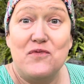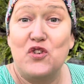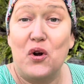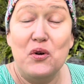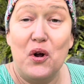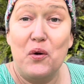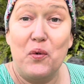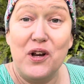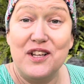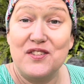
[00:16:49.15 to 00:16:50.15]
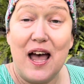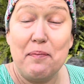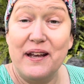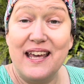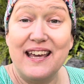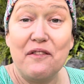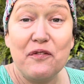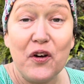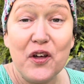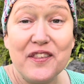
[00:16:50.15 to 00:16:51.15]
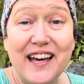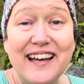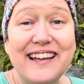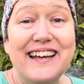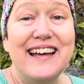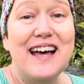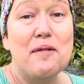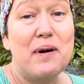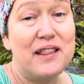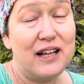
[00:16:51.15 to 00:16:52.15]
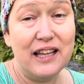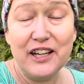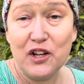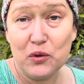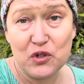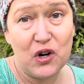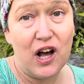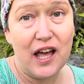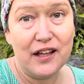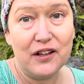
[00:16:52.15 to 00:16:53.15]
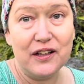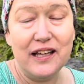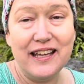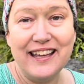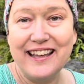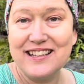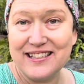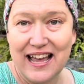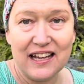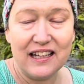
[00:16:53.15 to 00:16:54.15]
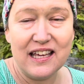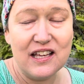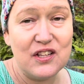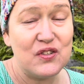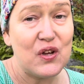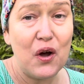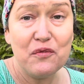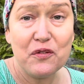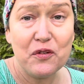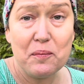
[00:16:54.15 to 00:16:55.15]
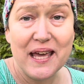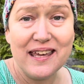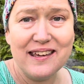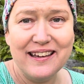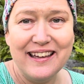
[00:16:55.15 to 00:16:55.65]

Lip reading: don't know what is happening further, but the clinical trial sadly is over for me.